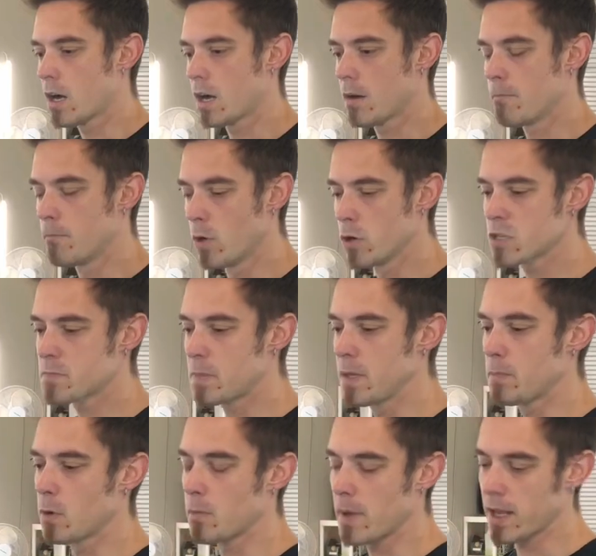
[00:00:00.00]
Most
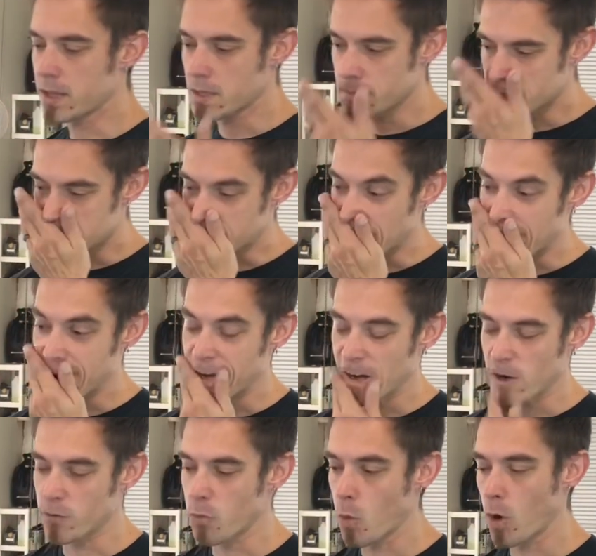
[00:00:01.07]
people make the mistake
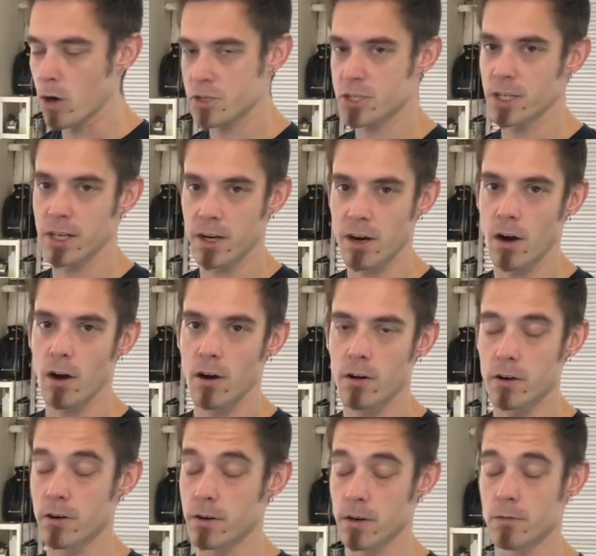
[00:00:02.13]
of washing a car
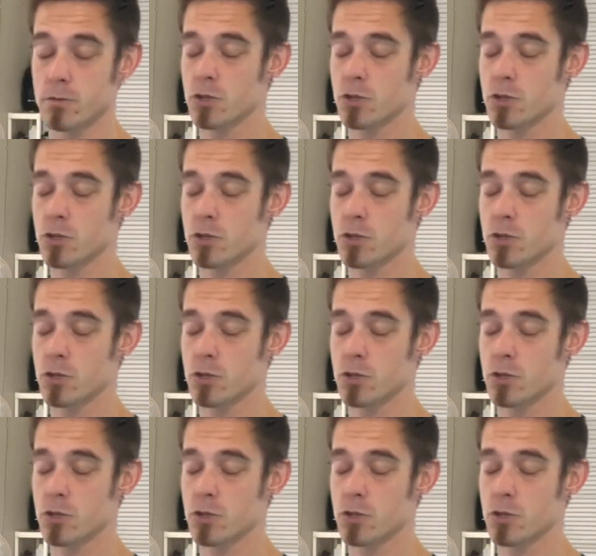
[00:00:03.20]
or